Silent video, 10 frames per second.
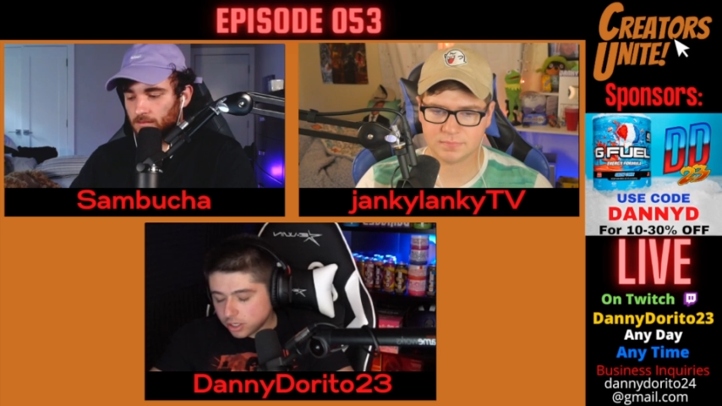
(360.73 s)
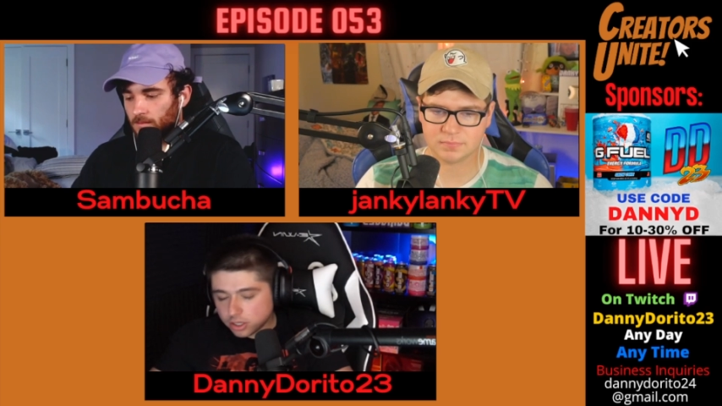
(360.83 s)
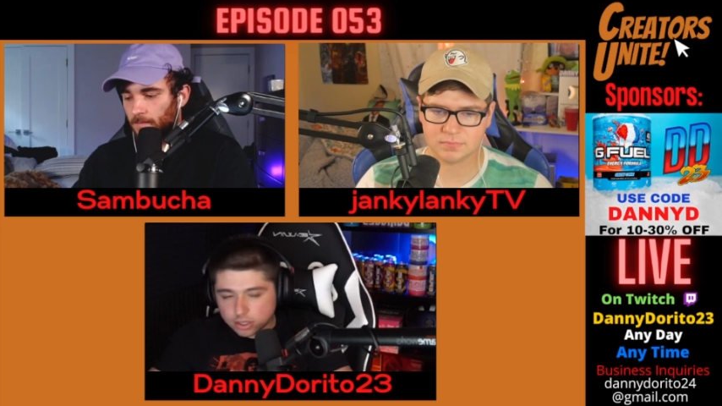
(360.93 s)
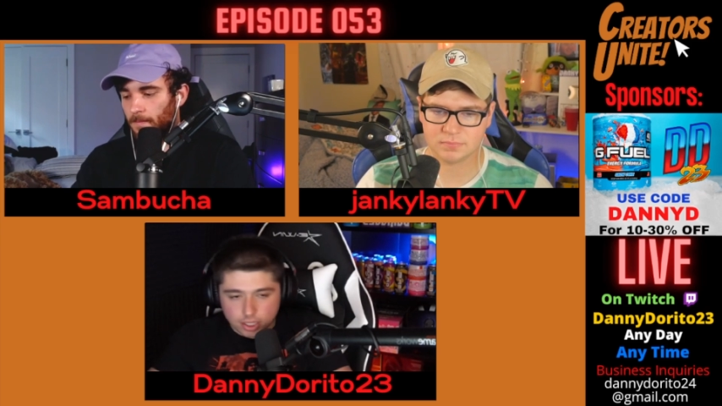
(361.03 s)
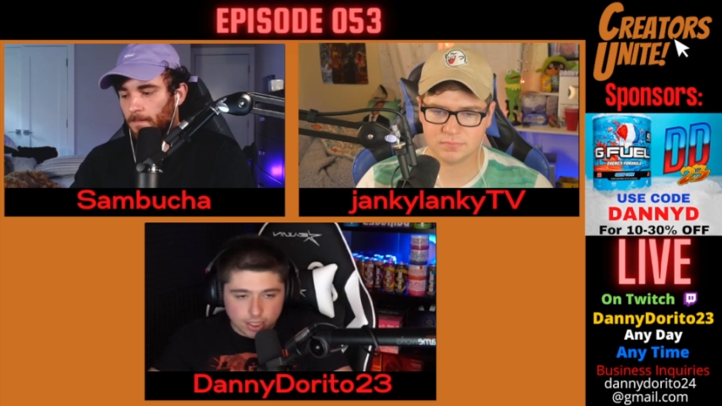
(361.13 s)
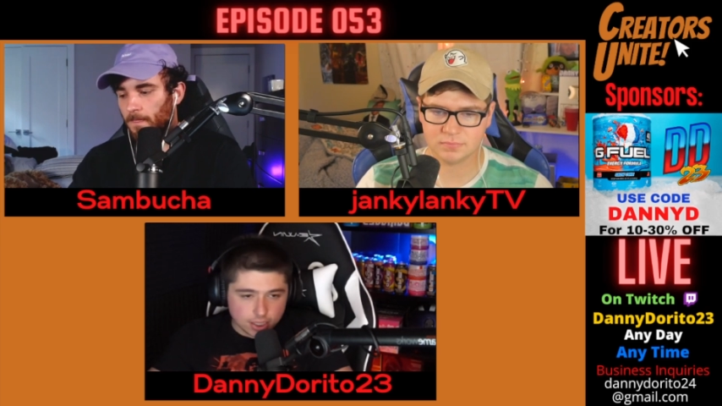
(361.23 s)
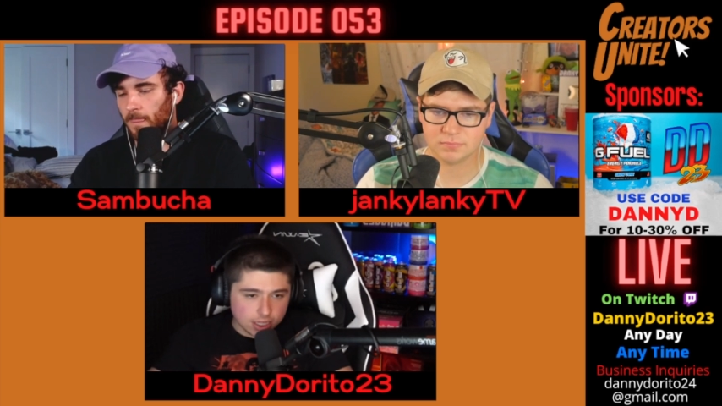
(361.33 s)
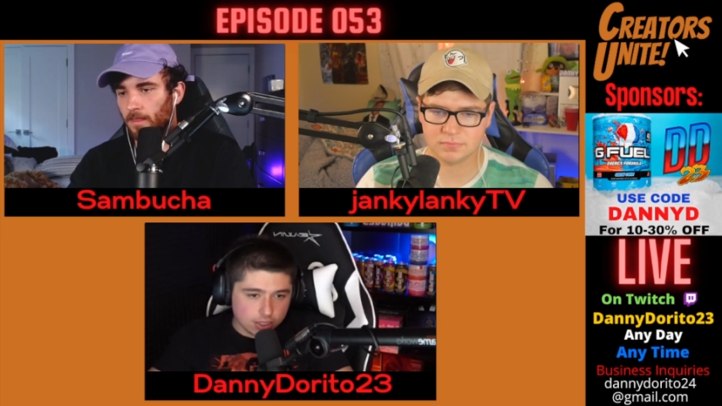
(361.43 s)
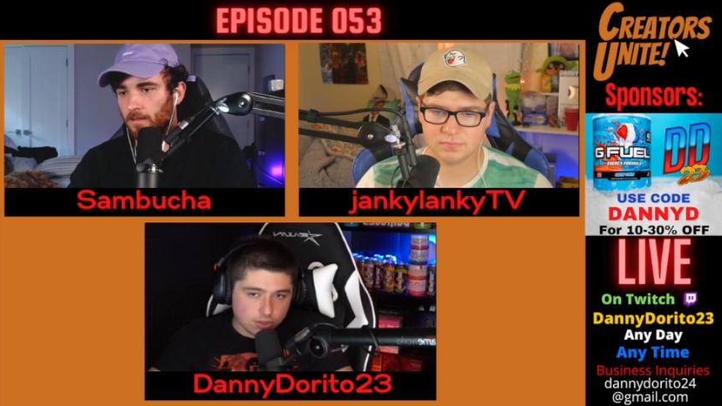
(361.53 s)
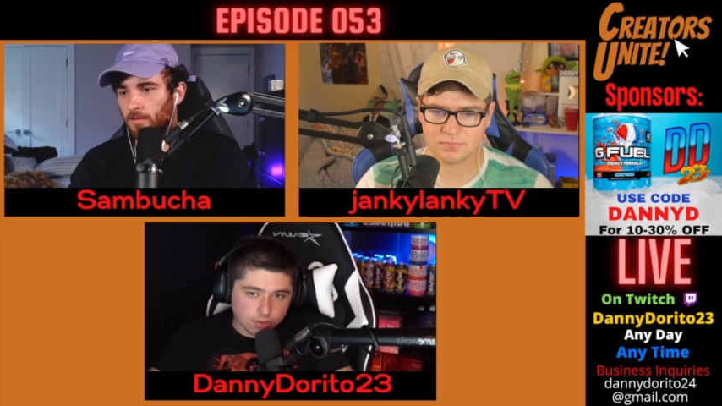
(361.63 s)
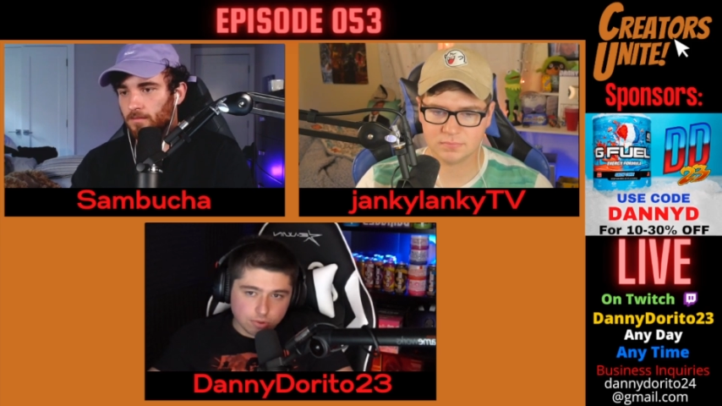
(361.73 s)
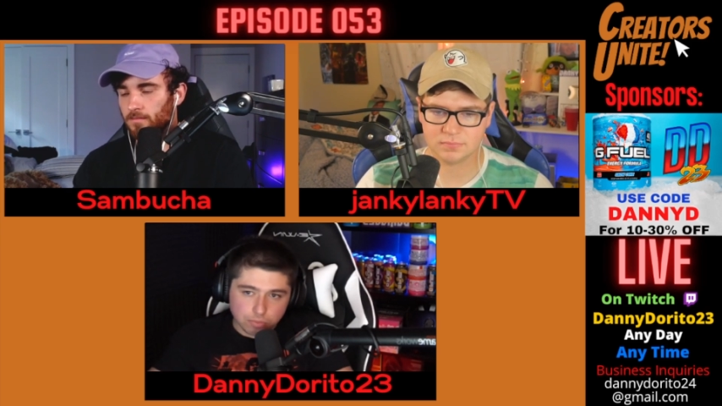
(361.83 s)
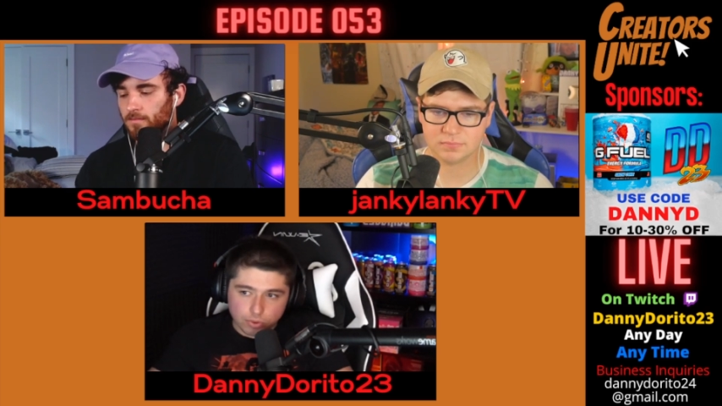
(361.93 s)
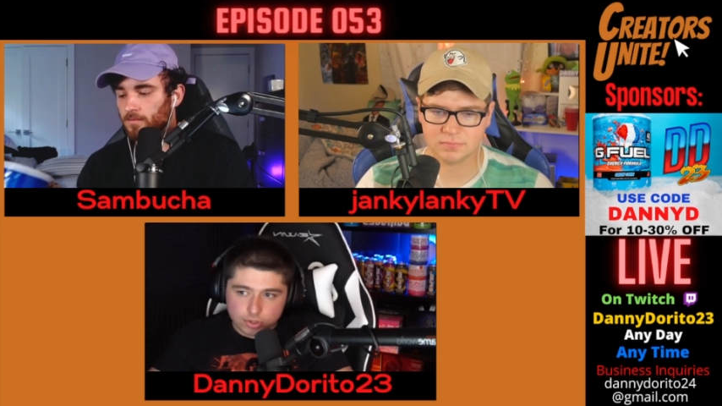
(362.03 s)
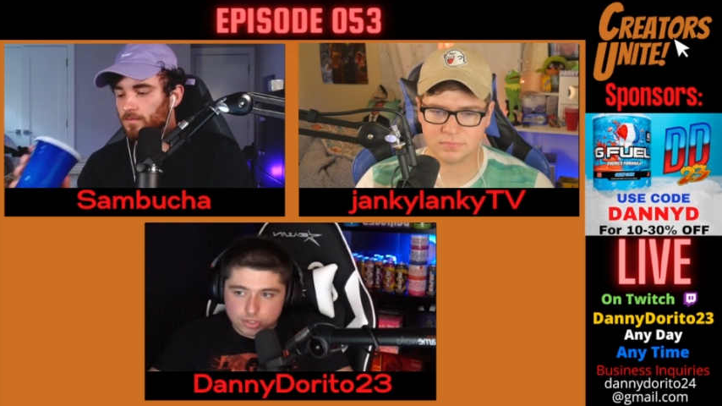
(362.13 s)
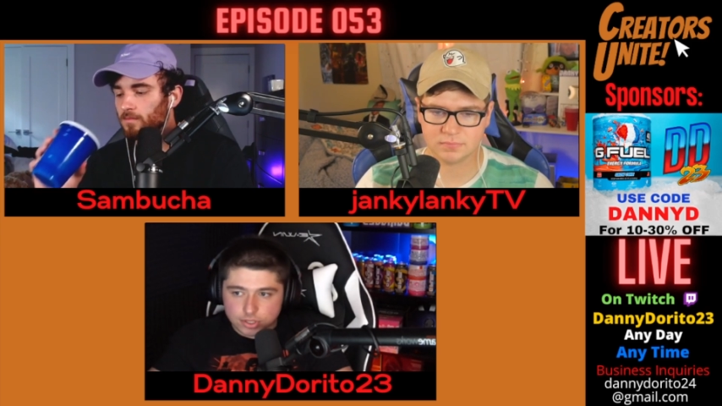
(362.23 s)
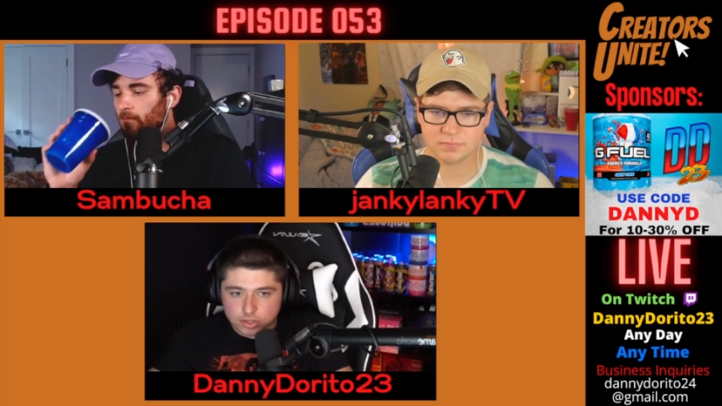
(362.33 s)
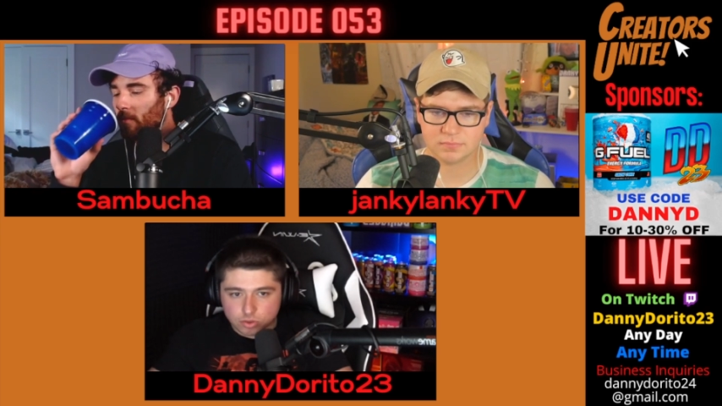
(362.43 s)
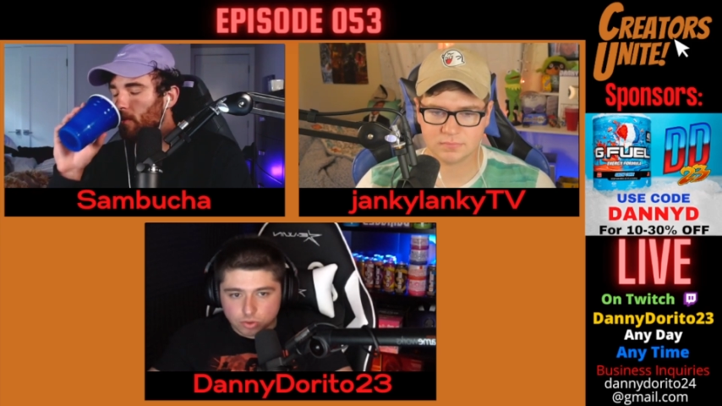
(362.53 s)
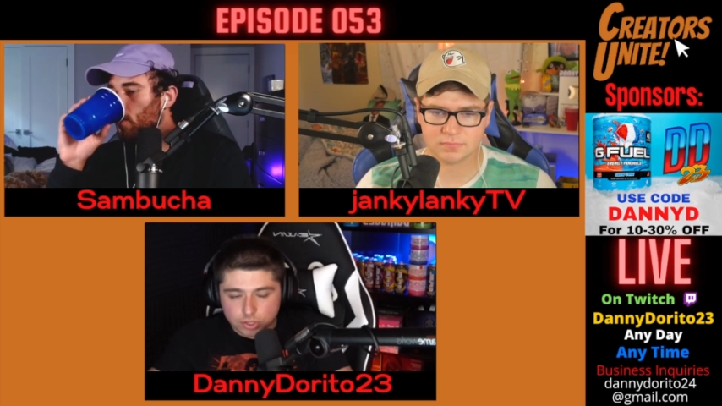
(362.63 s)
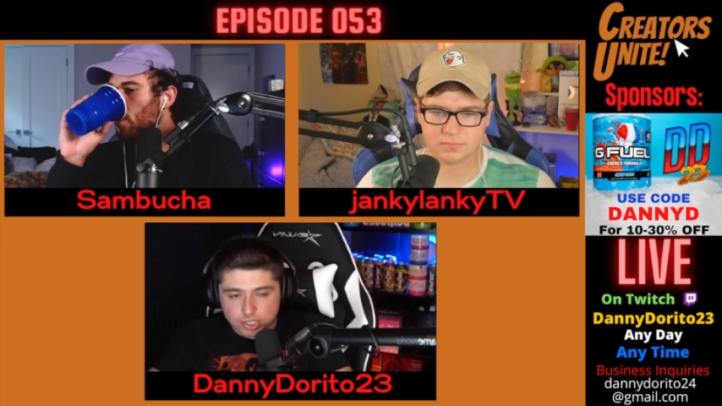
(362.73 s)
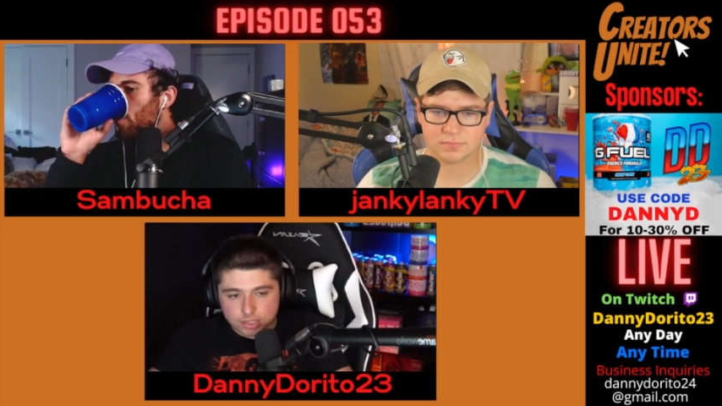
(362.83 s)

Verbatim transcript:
Speaker 1: Like it, you can report it to the authorities. It